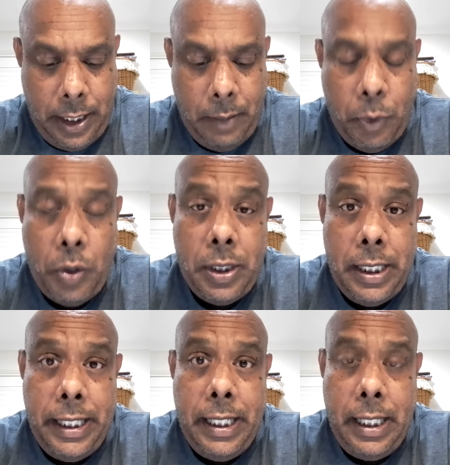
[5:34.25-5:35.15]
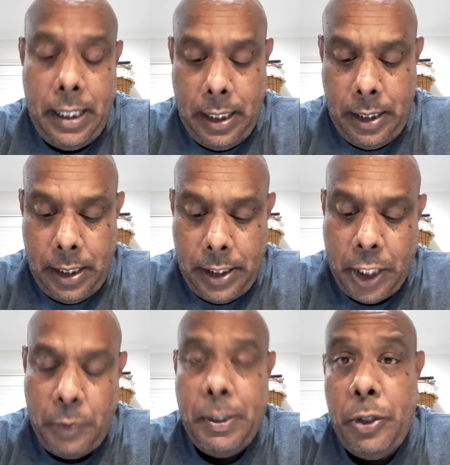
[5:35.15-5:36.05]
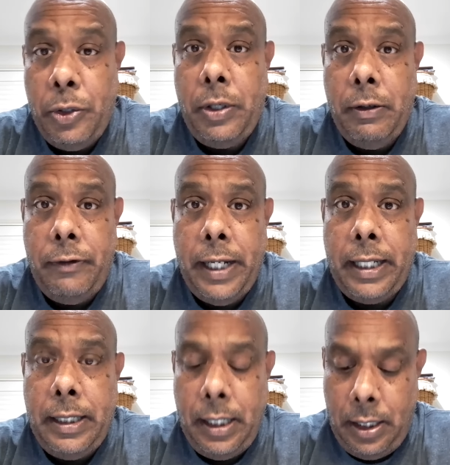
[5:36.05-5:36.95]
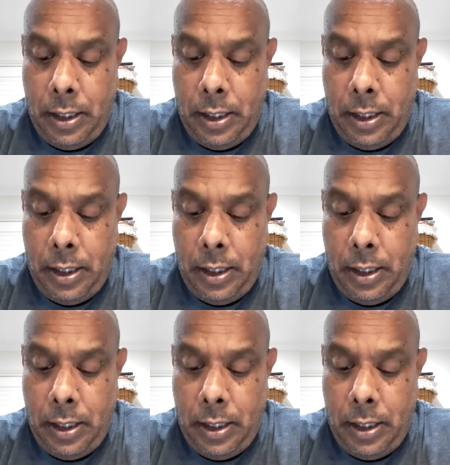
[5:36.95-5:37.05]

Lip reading: Importantly, the assessment should reflect